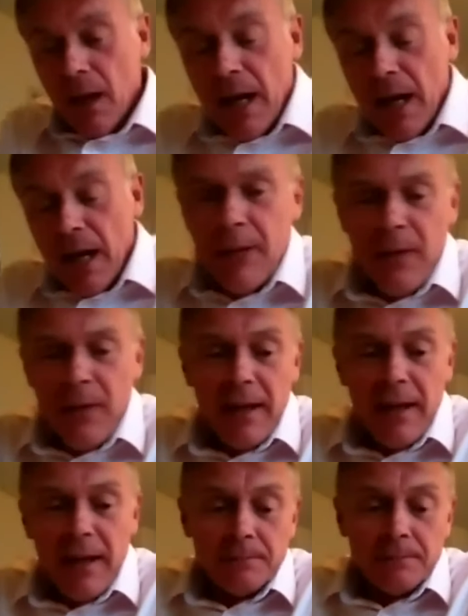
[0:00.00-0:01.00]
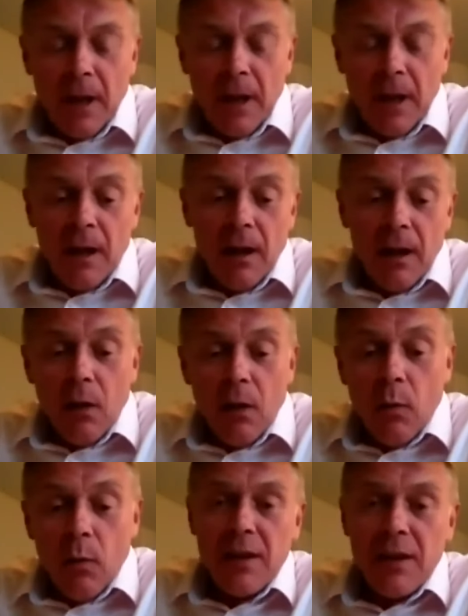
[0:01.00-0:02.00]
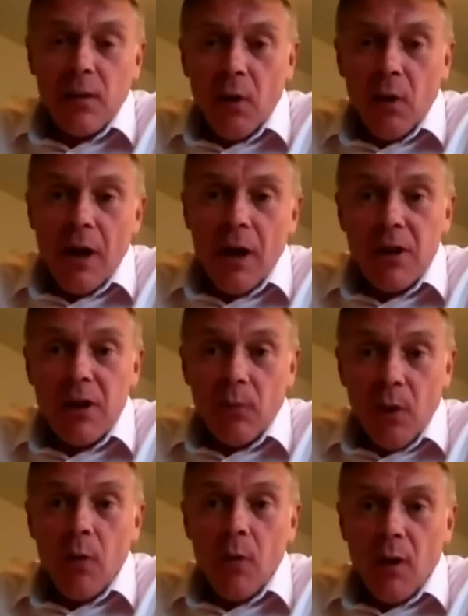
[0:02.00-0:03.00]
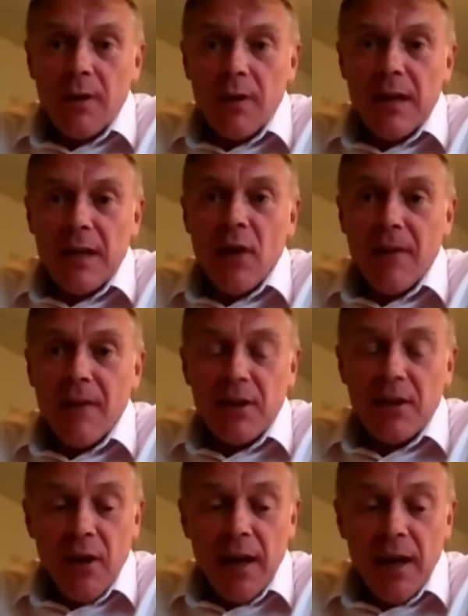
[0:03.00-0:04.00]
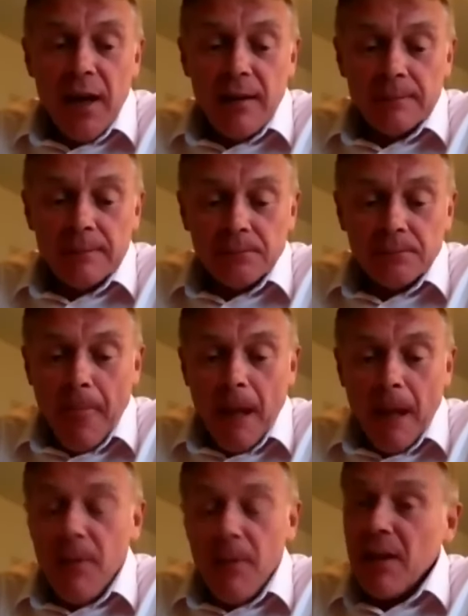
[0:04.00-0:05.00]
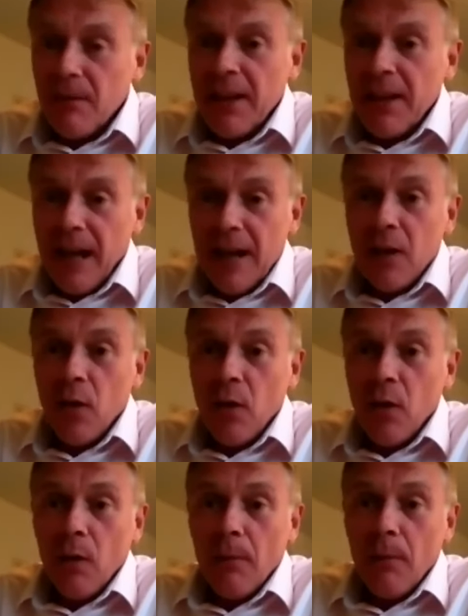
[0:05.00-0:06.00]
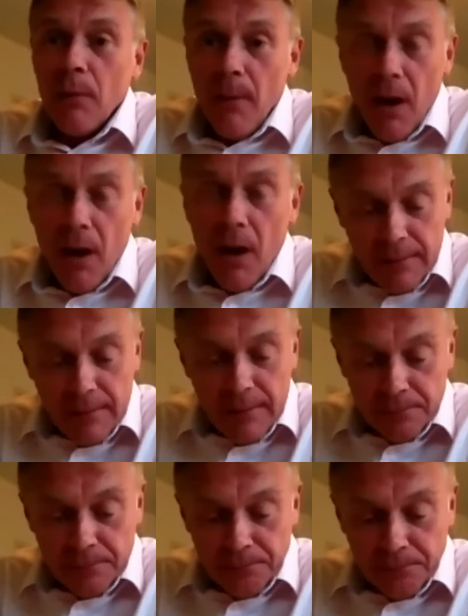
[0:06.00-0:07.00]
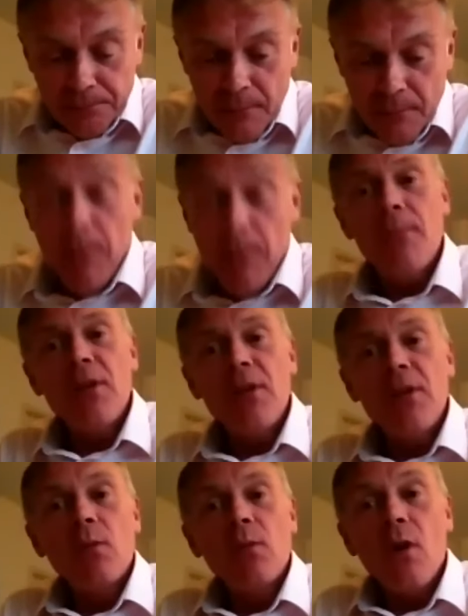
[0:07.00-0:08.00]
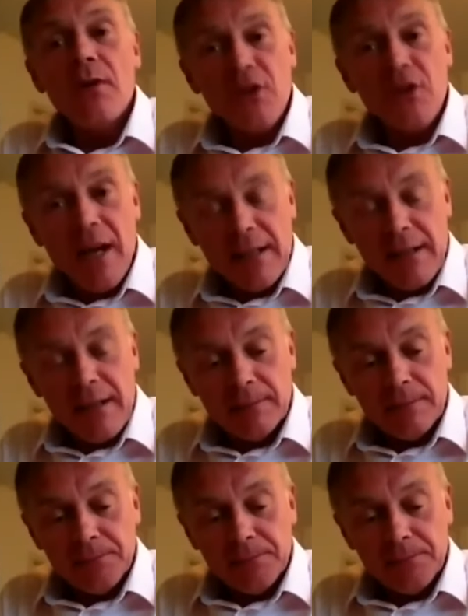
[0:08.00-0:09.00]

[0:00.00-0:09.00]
Anyway, whilst at work, I was at work one day driving a train. I met a lovely guy called Bob Arkley. And Bob used to walk the tracks.